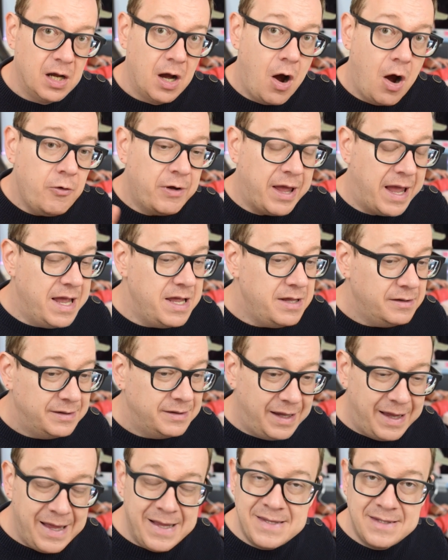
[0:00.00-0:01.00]
okay,
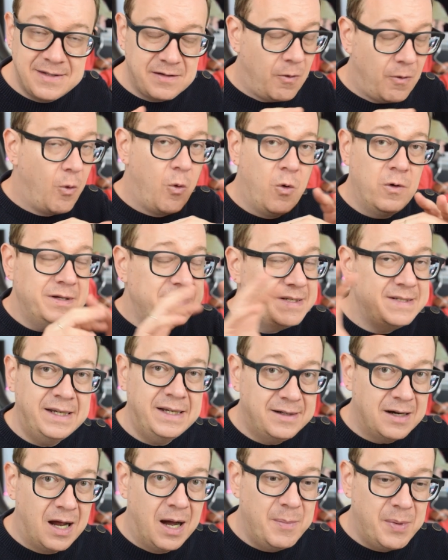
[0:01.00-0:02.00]
it's all
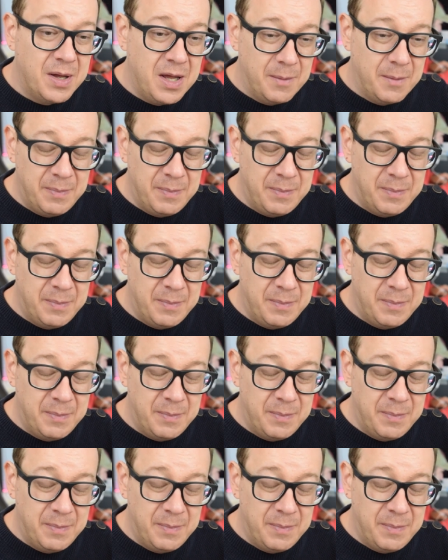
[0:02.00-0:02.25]
set up,